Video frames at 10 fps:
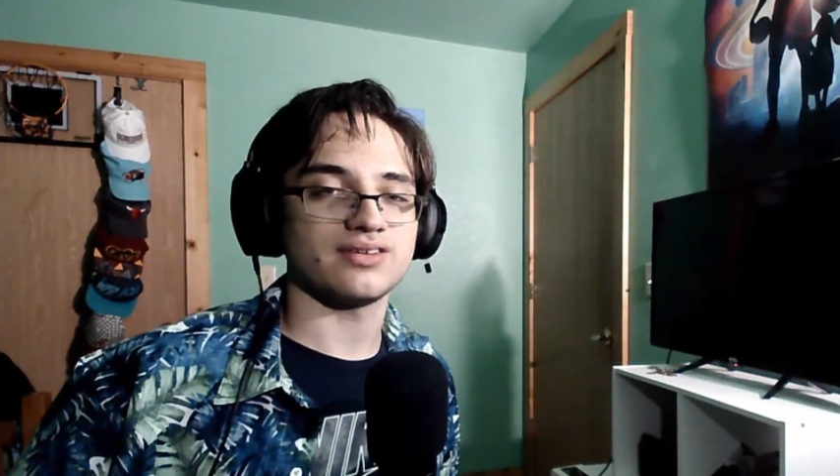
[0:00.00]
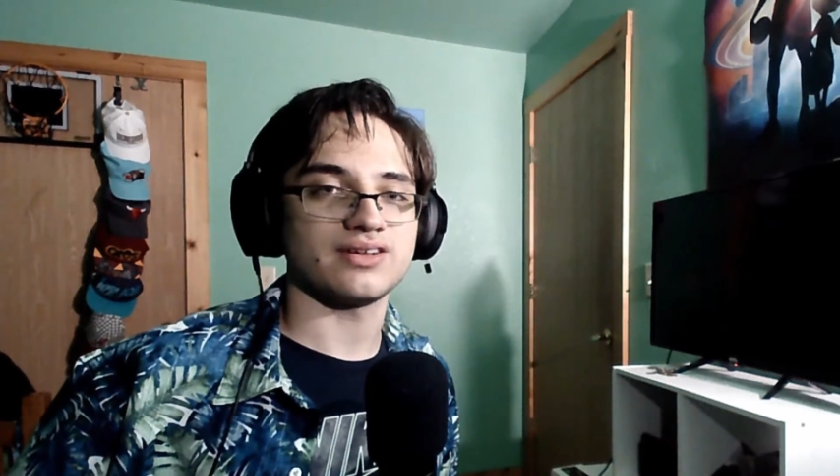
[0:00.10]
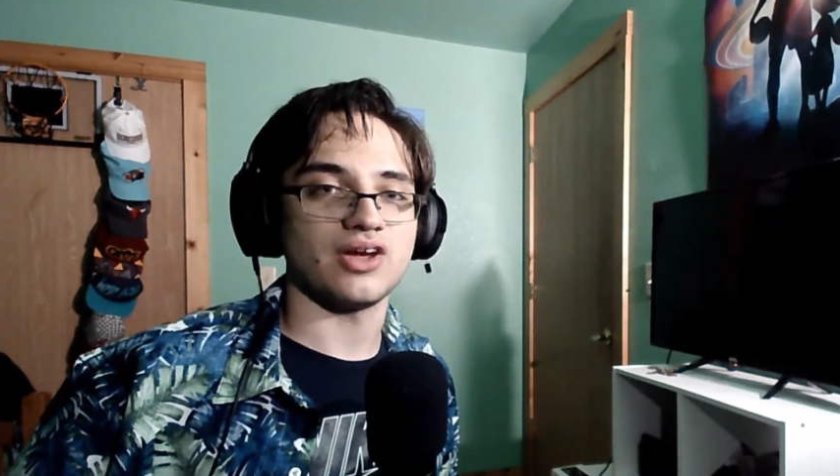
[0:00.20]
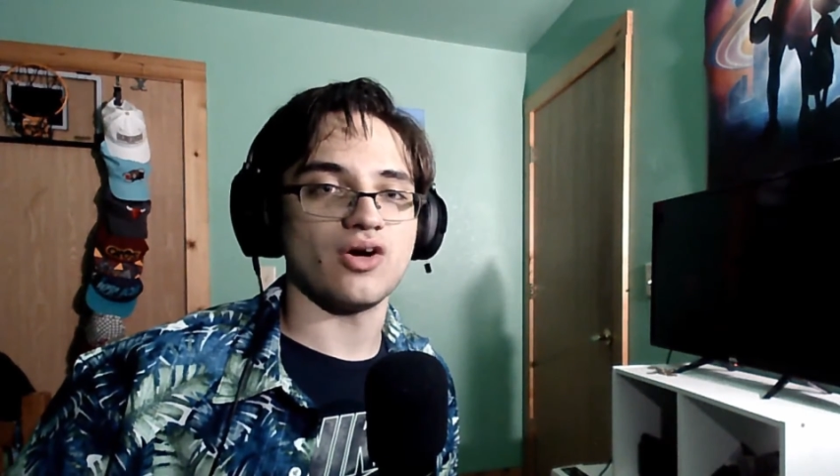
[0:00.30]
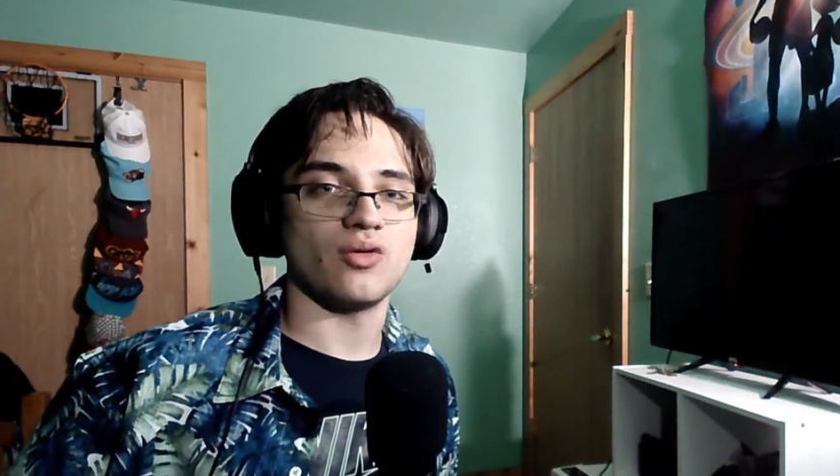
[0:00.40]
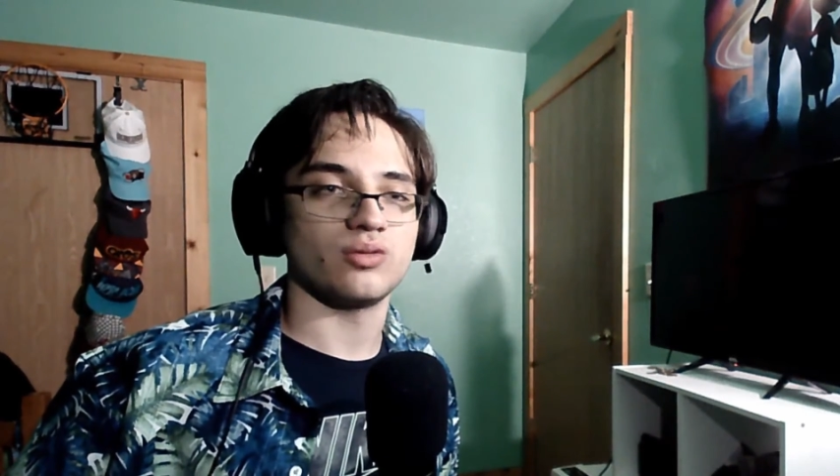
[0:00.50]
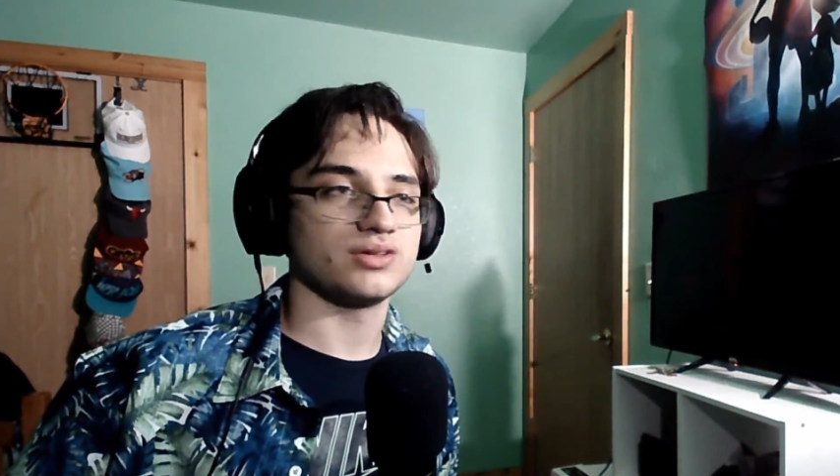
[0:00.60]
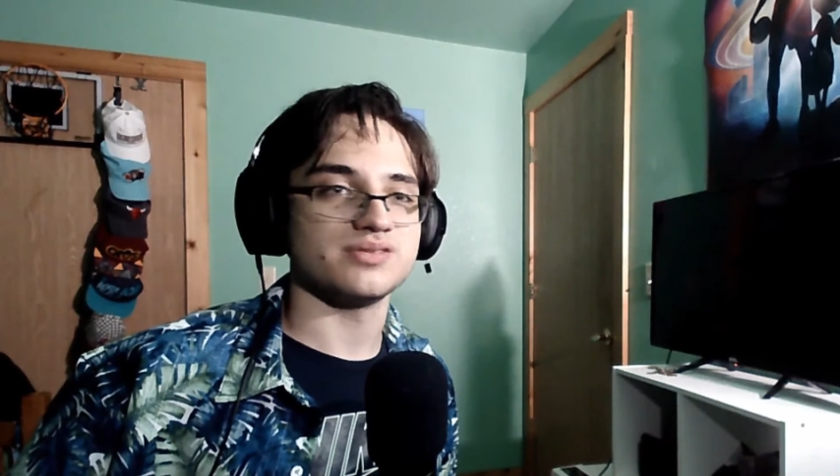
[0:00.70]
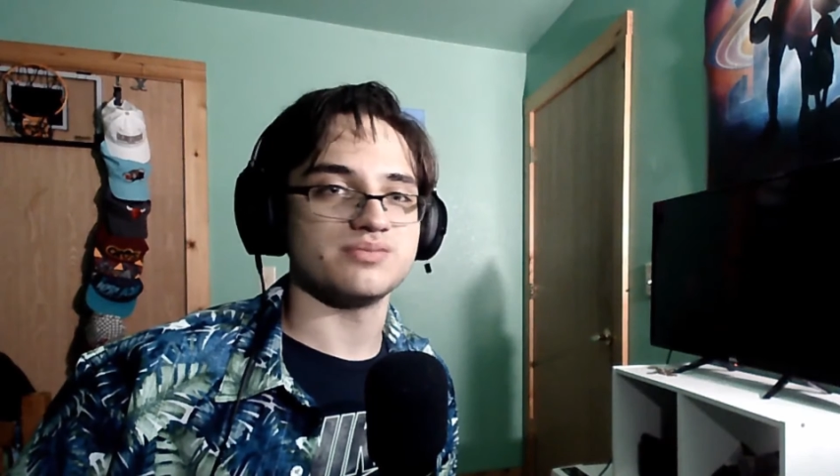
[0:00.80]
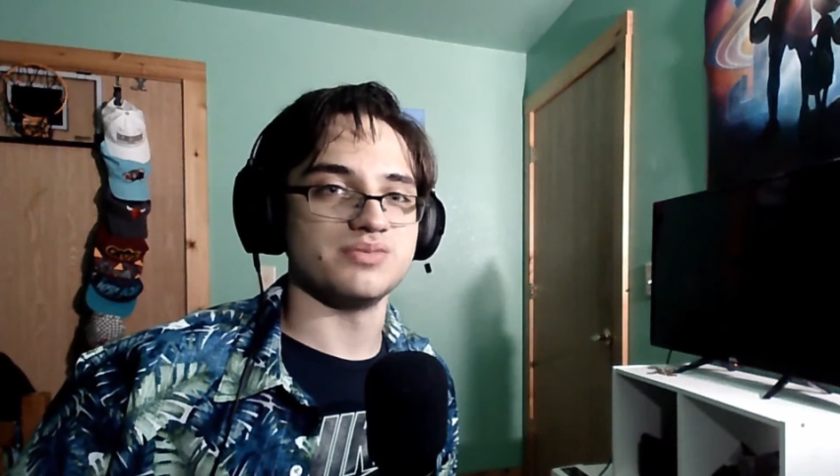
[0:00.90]
go
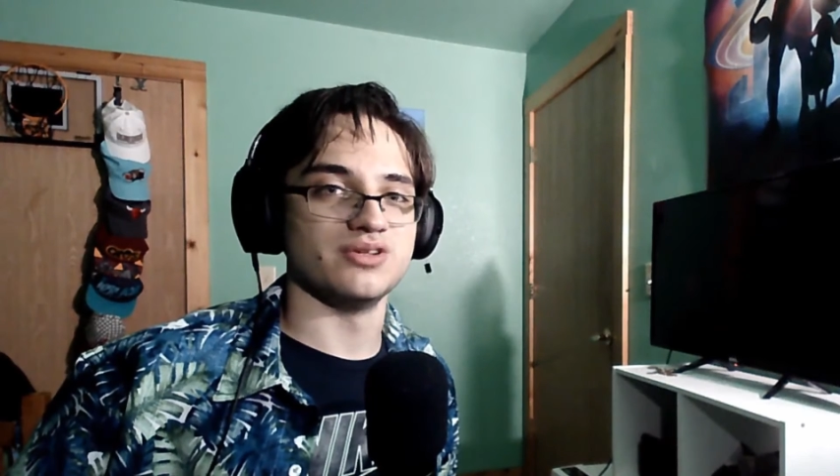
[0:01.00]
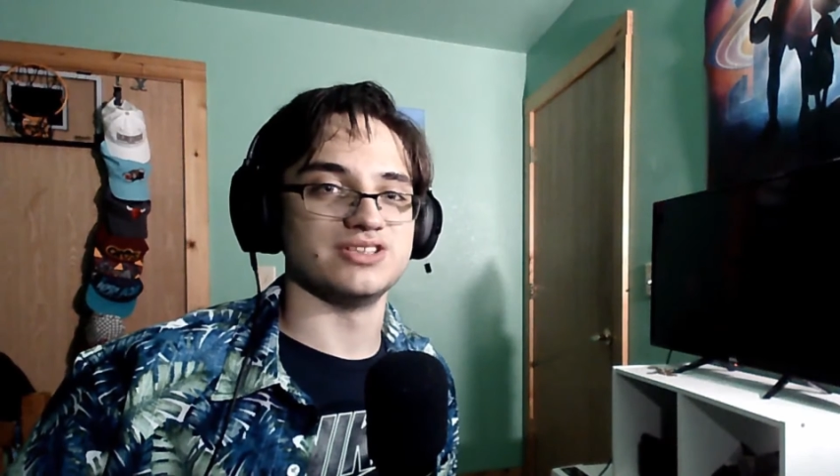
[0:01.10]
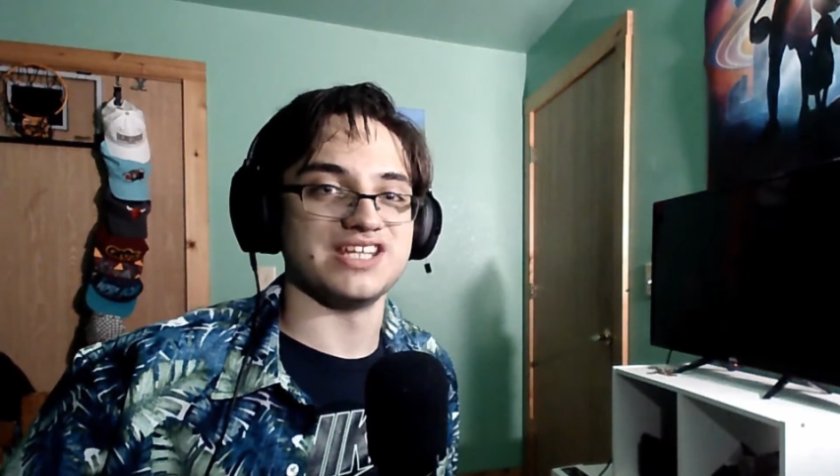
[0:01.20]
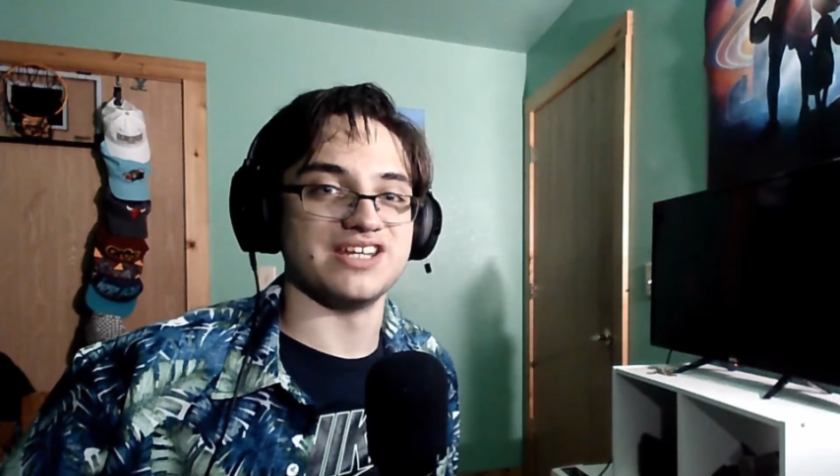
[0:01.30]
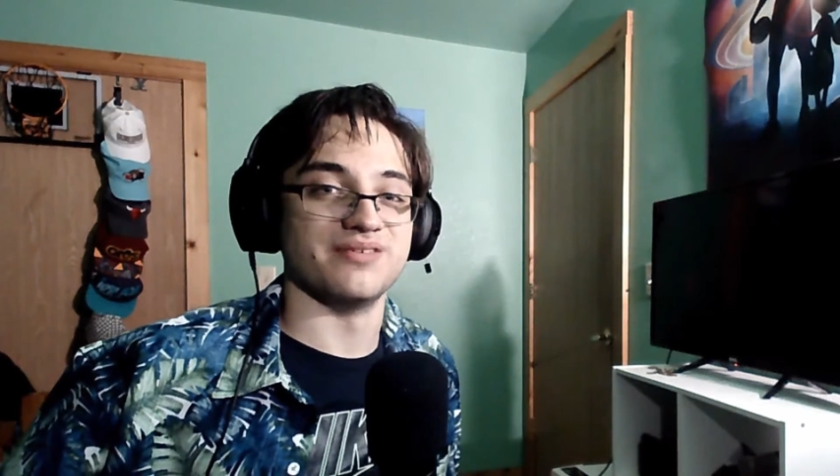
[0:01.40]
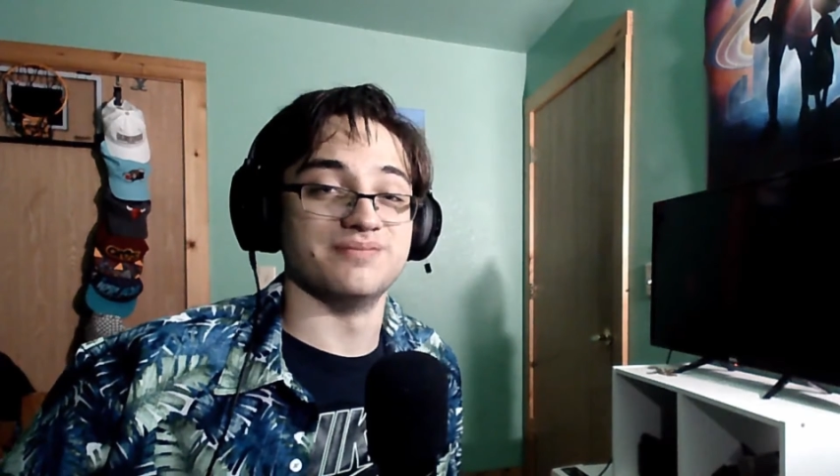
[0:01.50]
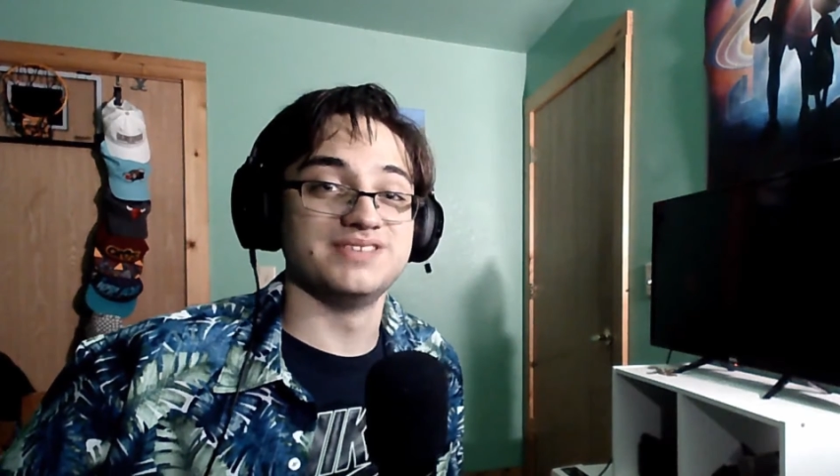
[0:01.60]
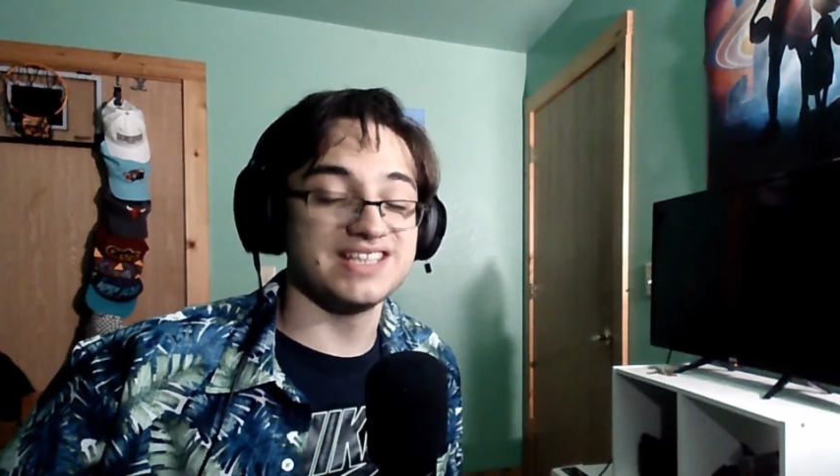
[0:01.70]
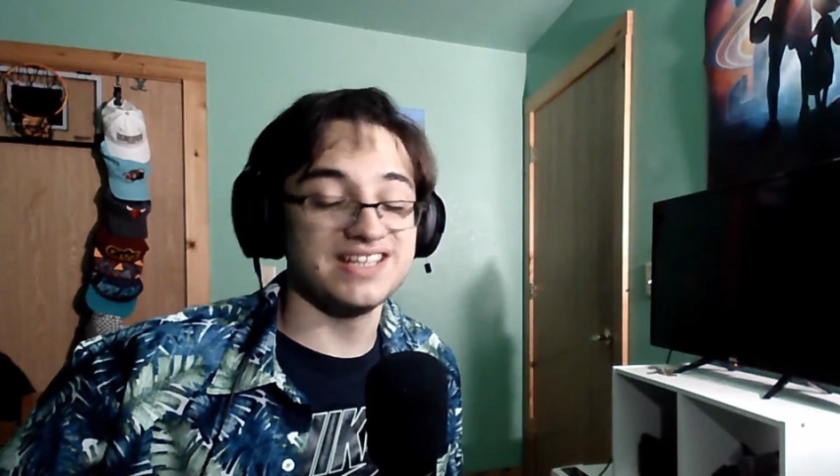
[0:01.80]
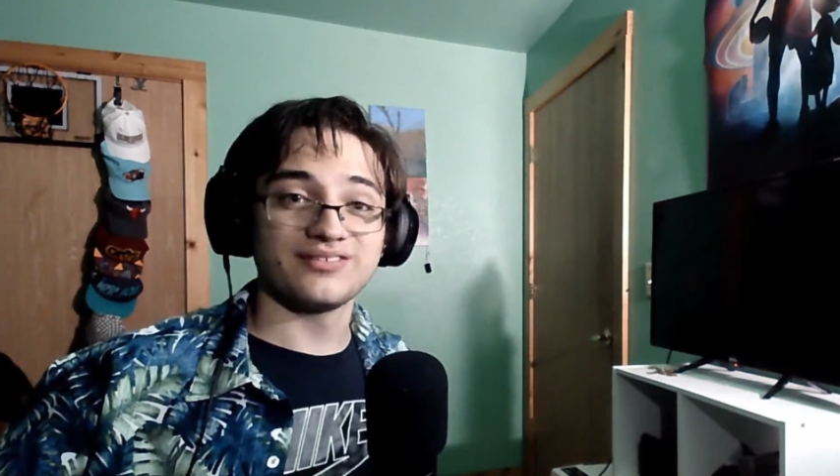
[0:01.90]
to
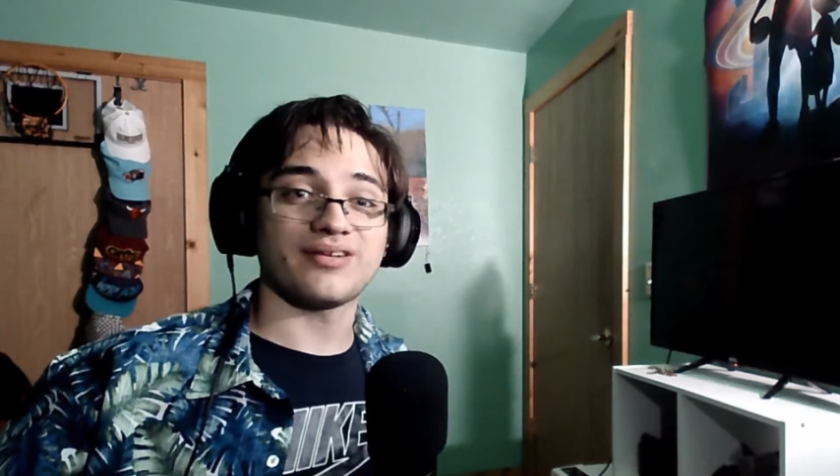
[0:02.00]
museums.